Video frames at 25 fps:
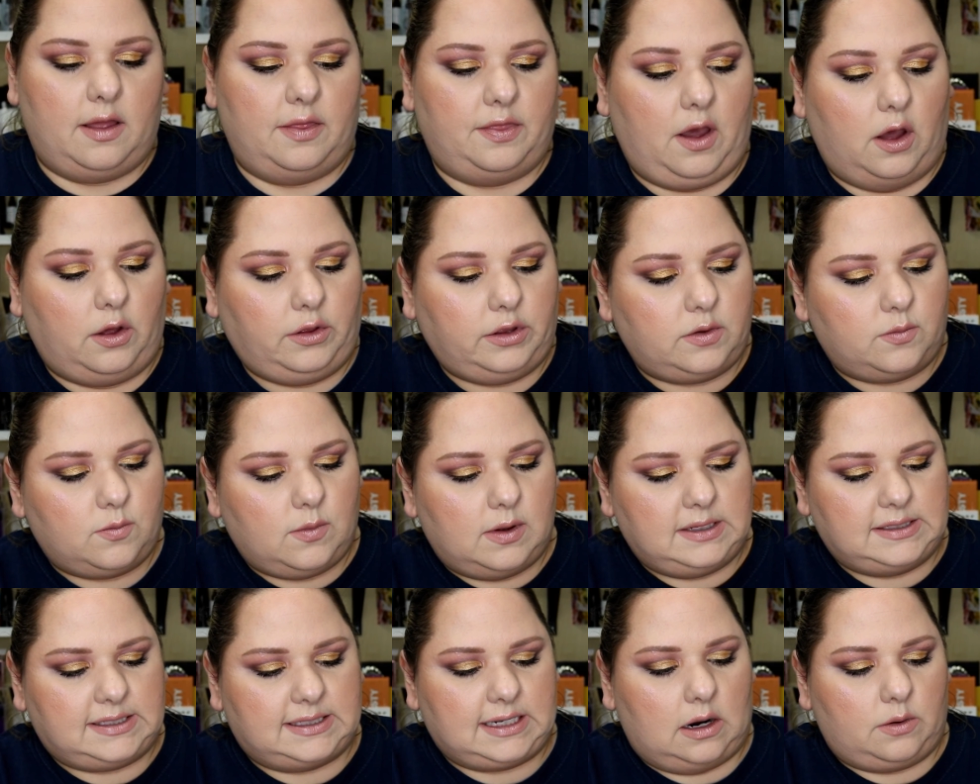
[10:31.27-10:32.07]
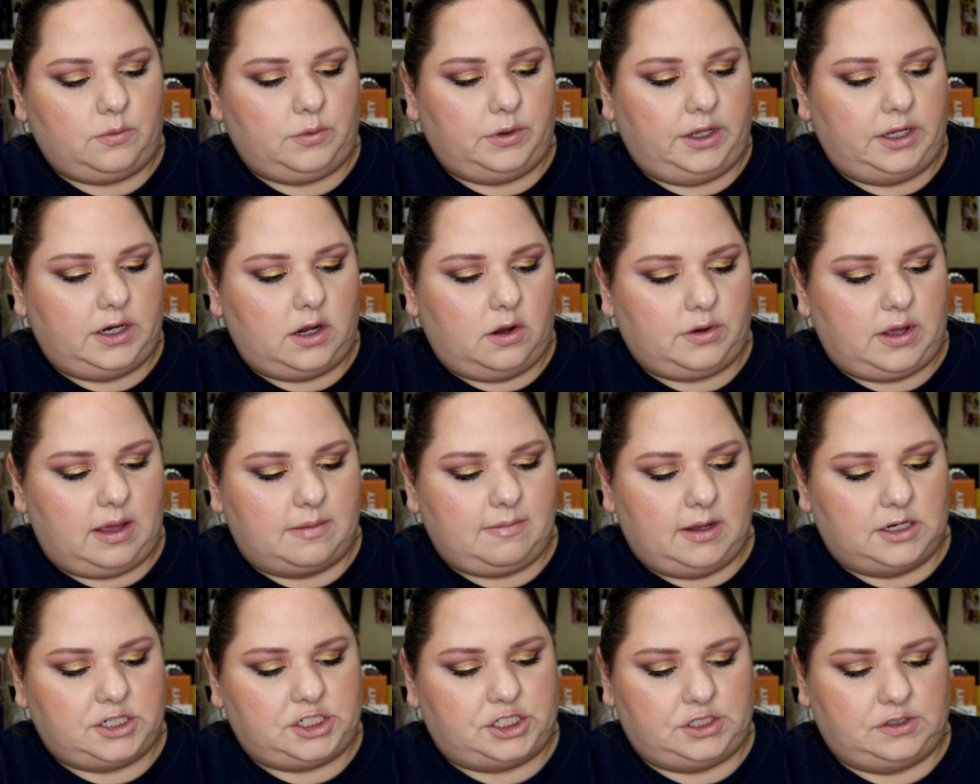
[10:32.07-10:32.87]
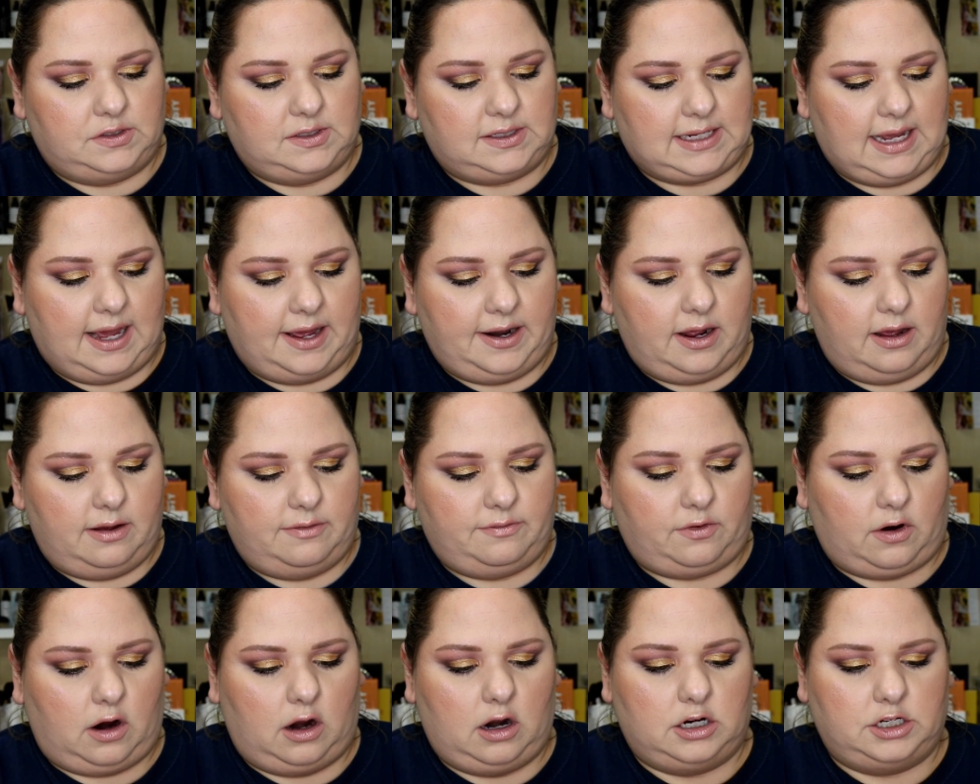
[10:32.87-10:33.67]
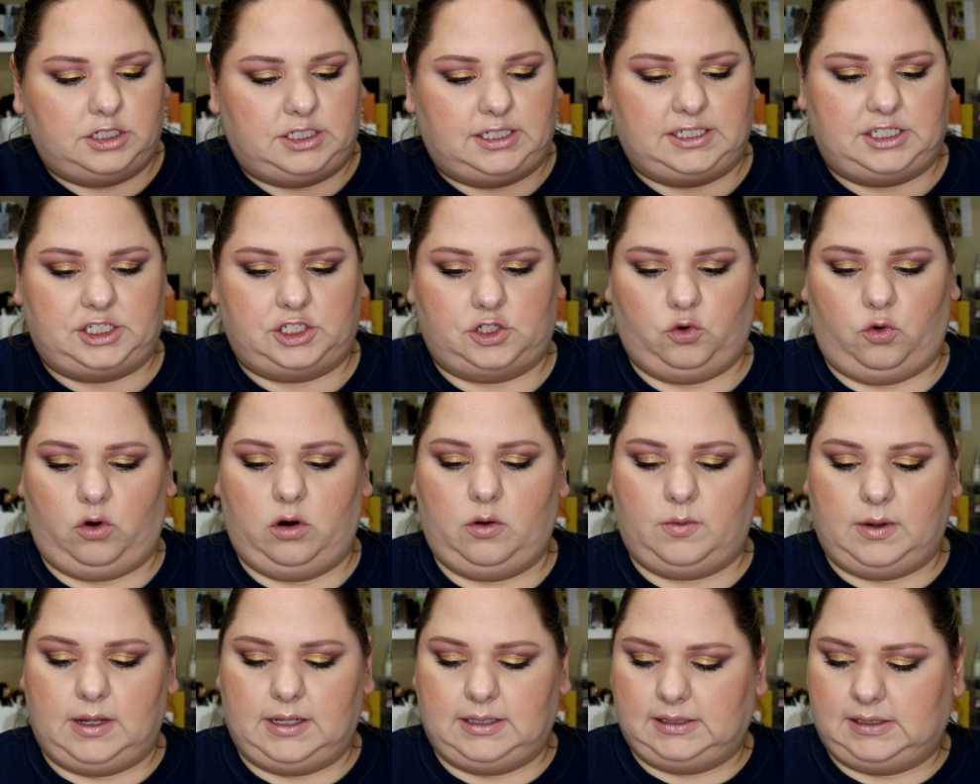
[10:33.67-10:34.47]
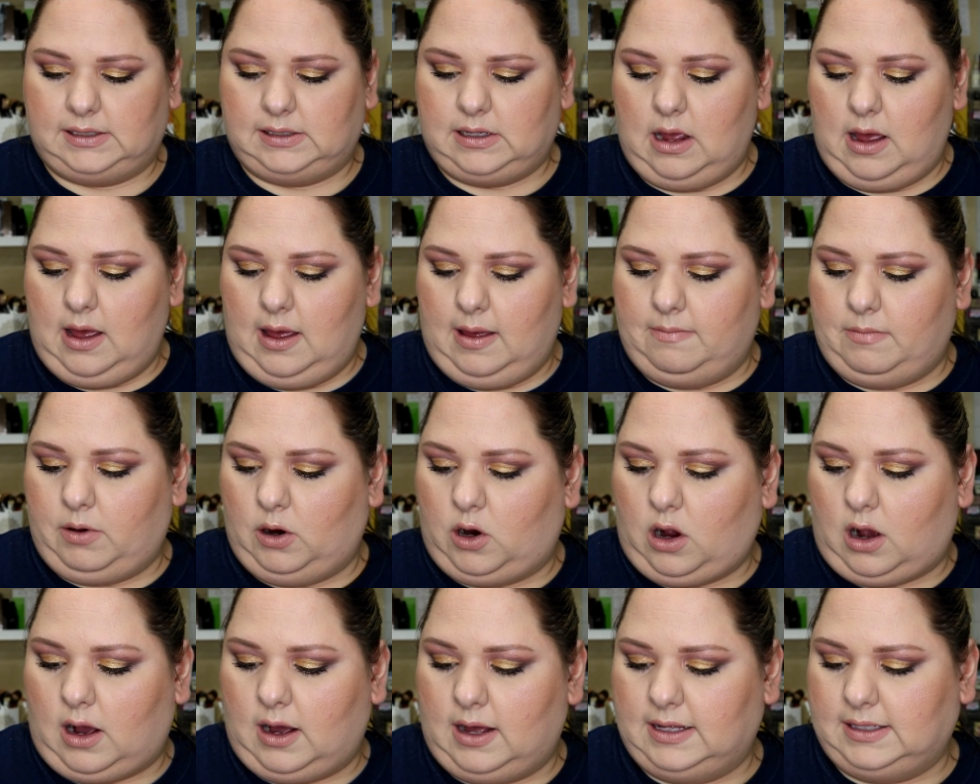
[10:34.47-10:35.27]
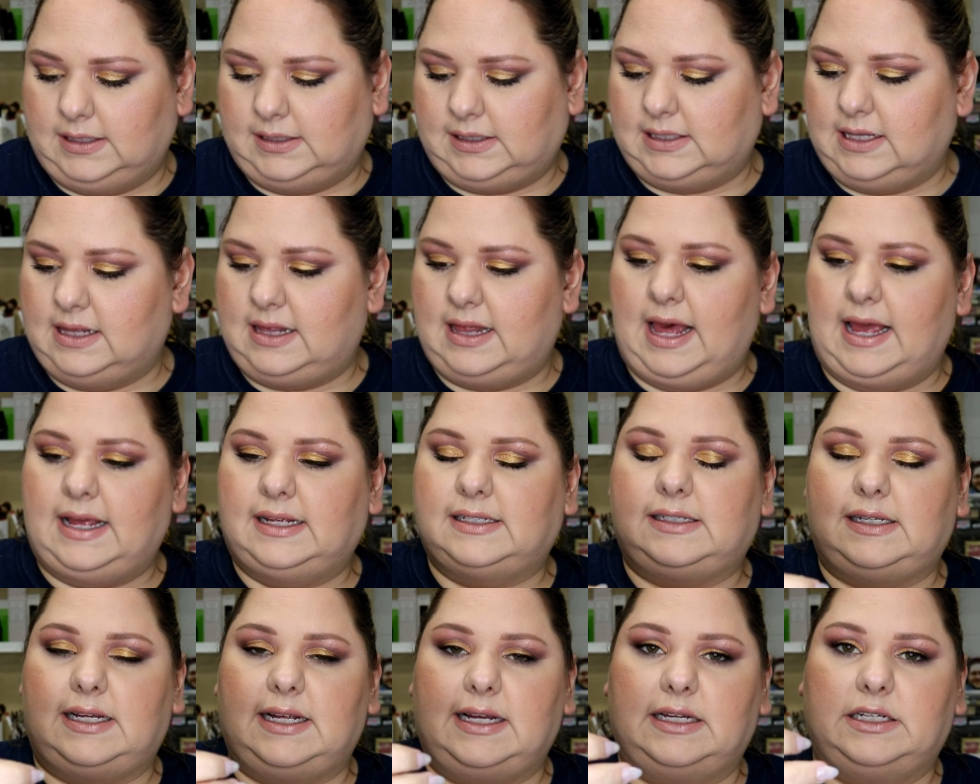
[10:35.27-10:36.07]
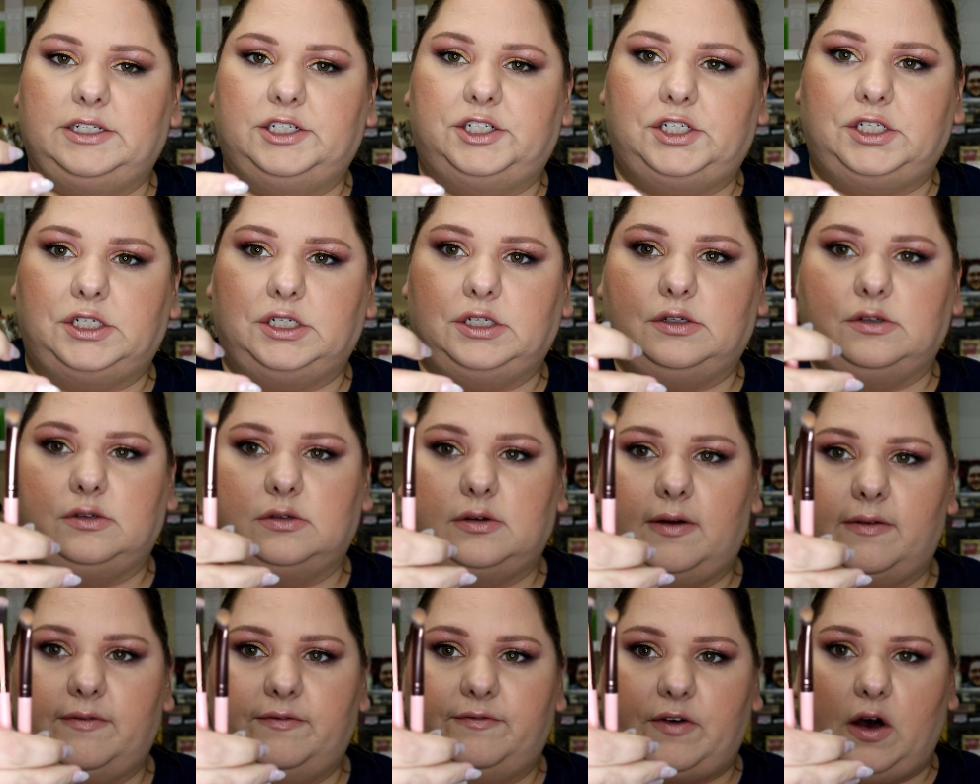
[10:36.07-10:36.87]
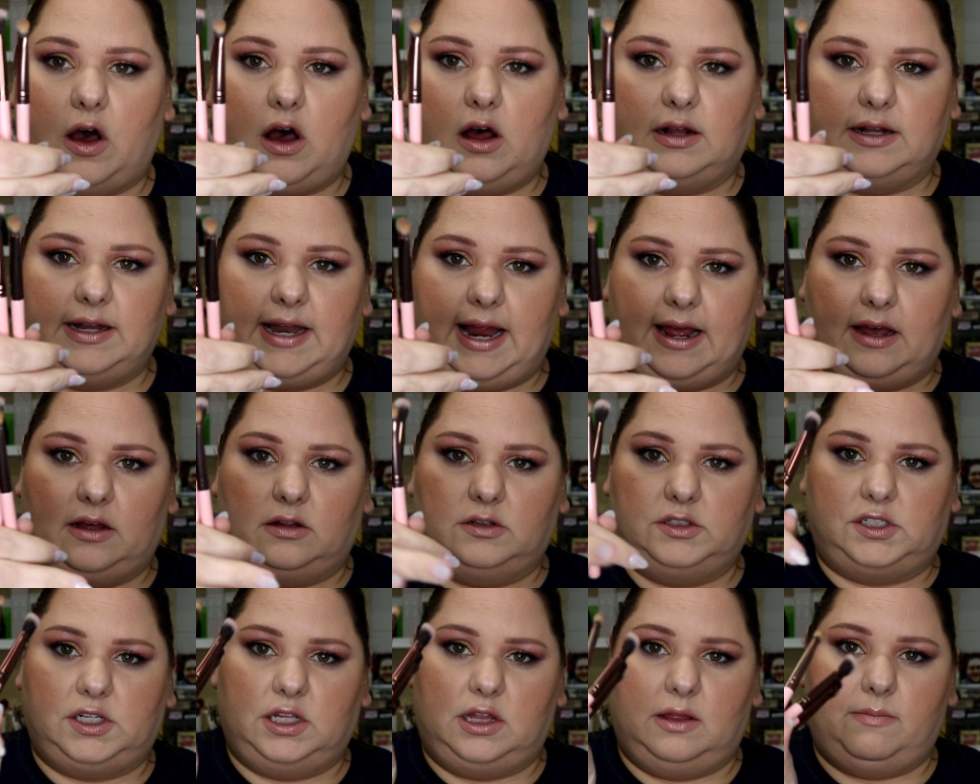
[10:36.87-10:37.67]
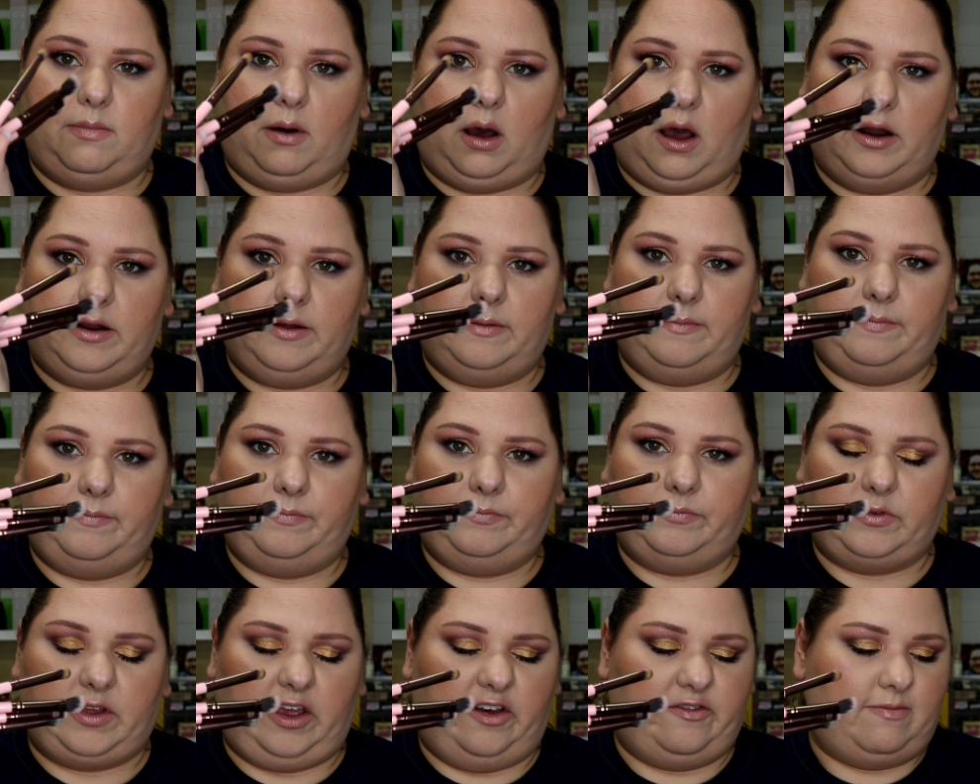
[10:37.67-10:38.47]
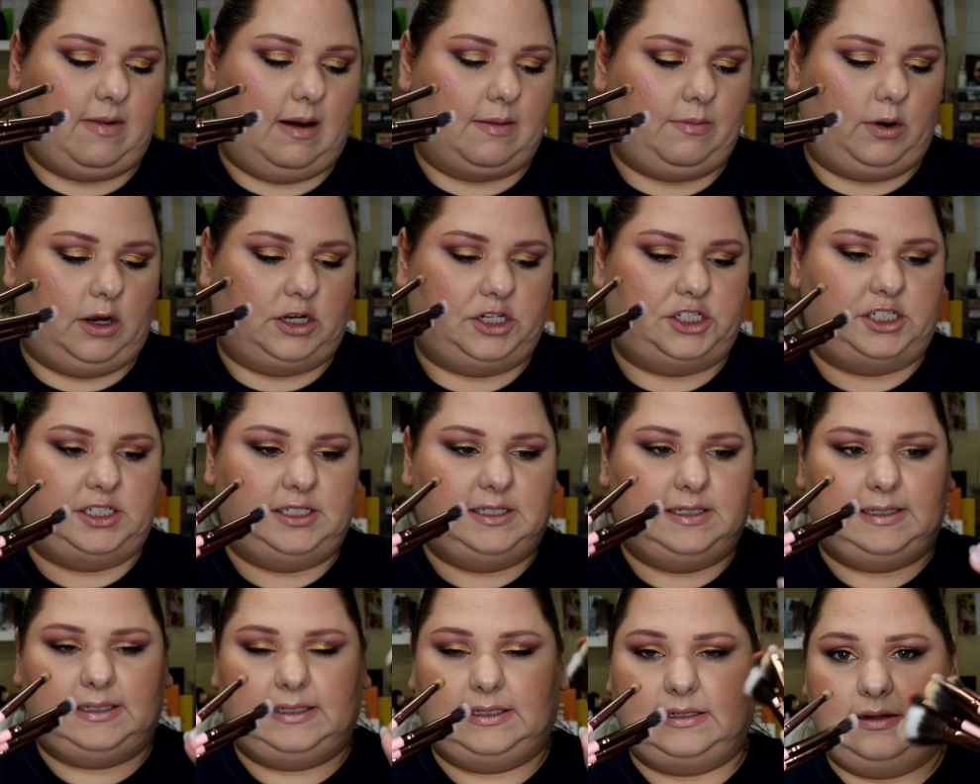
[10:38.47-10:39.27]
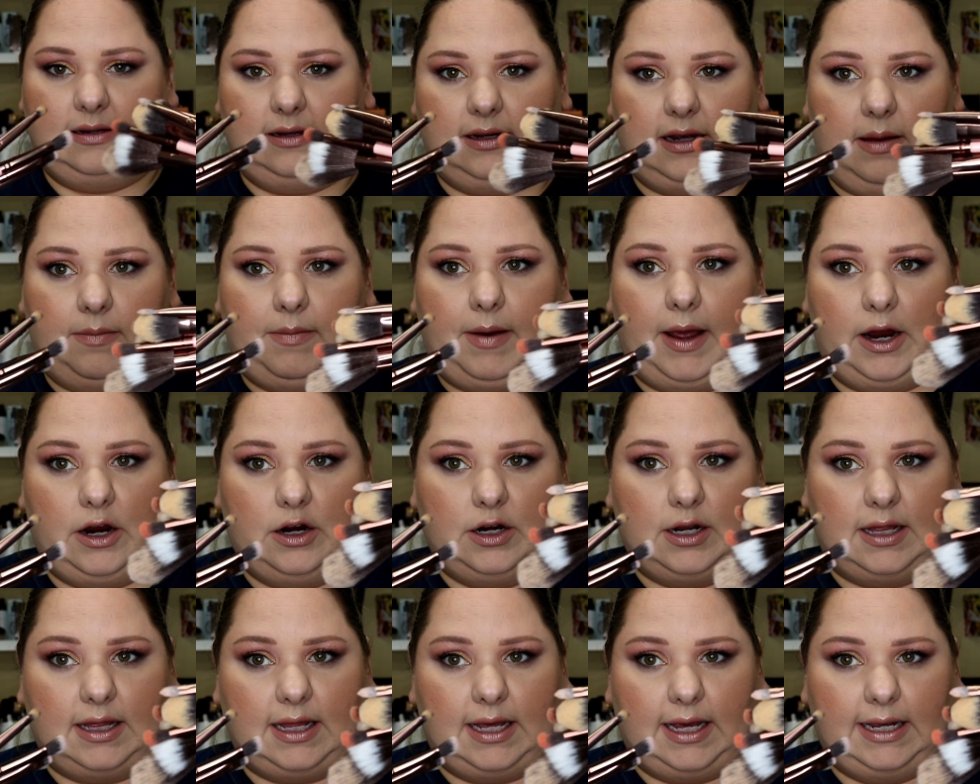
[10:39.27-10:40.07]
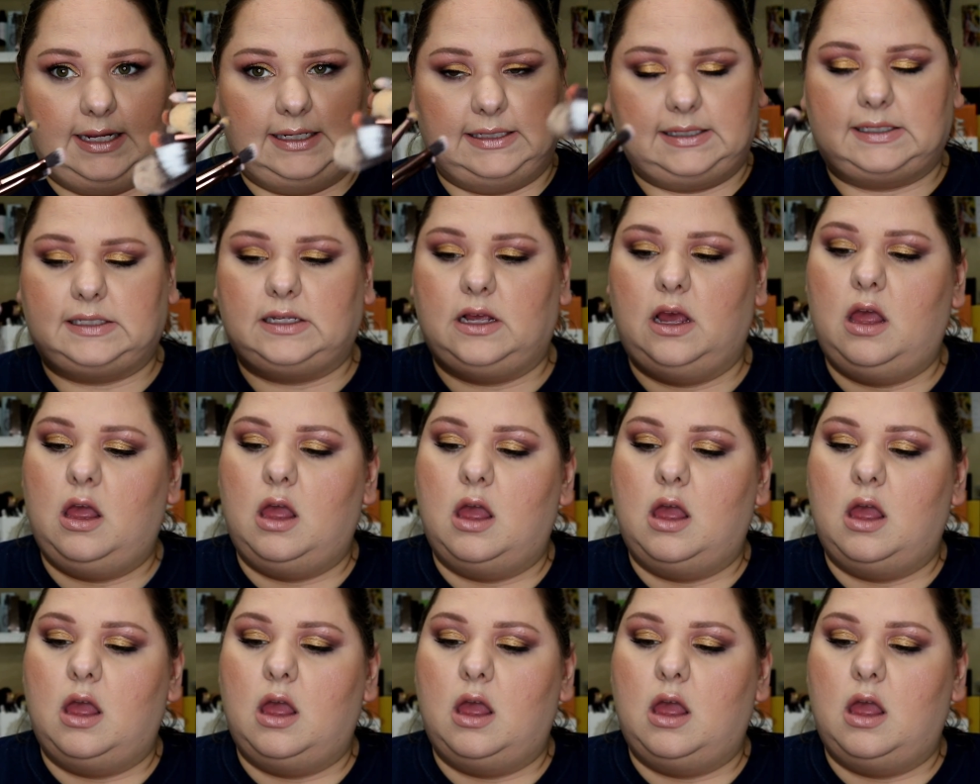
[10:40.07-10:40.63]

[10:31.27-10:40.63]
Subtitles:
The only ones that I really don't get much use out of are these short ones, because they tend to fall down to the bottom of my brushes compared to these.